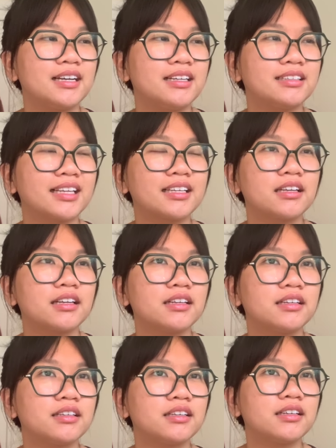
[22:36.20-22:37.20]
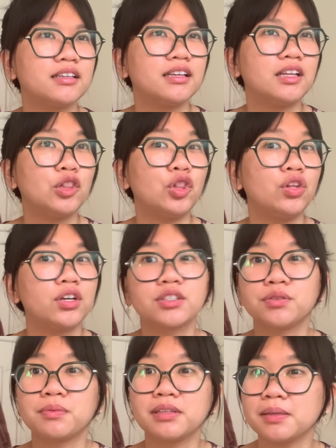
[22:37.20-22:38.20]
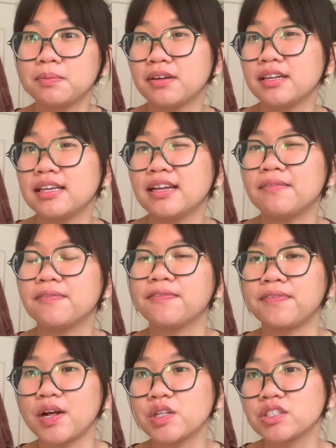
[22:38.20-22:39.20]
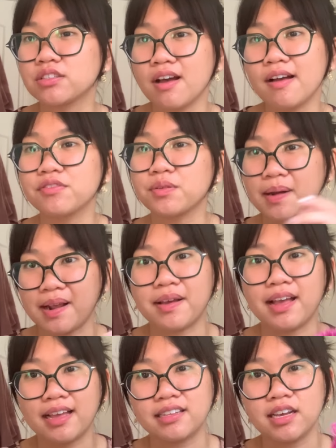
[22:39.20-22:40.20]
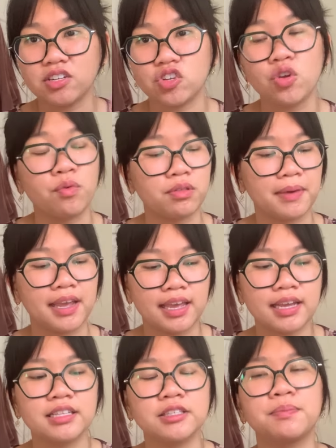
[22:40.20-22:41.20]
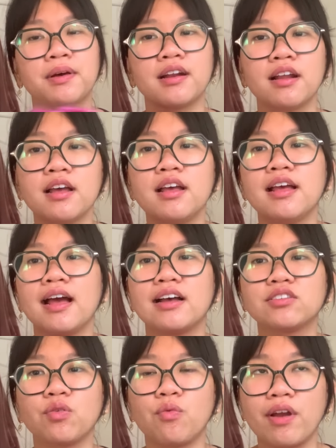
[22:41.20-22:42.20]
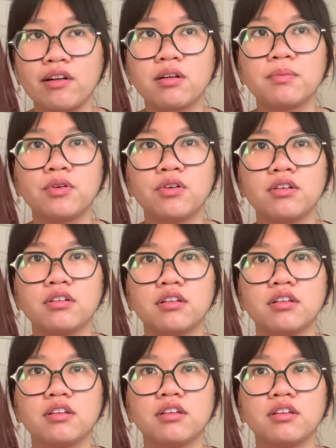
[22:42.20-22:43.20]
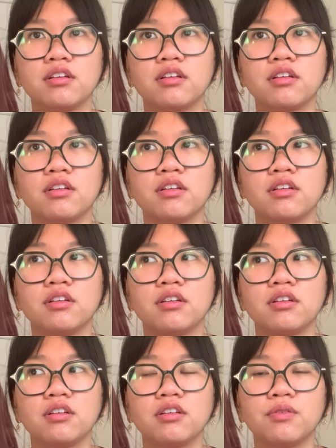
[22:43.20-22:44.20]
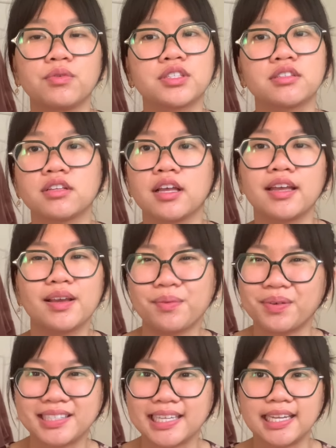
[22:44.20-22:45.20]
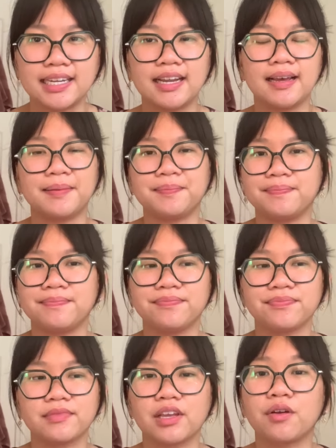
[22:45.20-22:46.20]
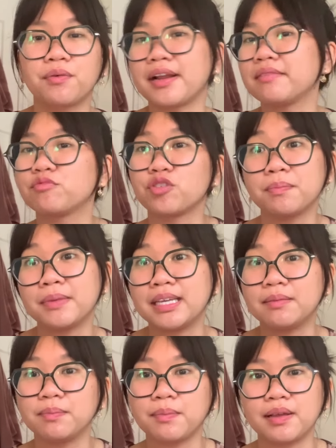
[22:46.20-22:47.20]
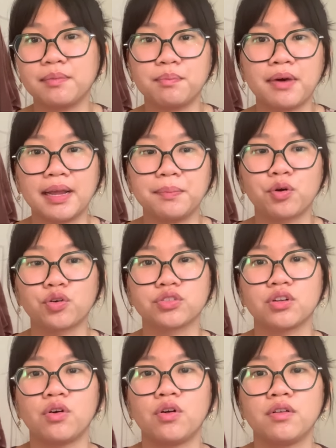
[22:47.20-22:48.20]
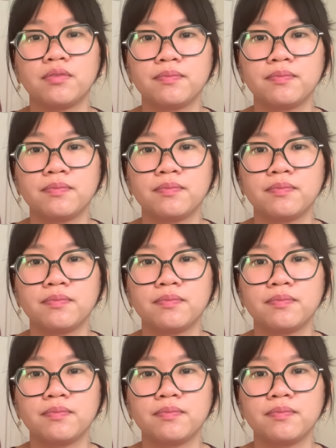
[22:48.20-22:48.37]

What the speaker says: like it looked really pretty, and it felt soft when I touched it with my hands, but as a wearable, it wasn't great for me, my personal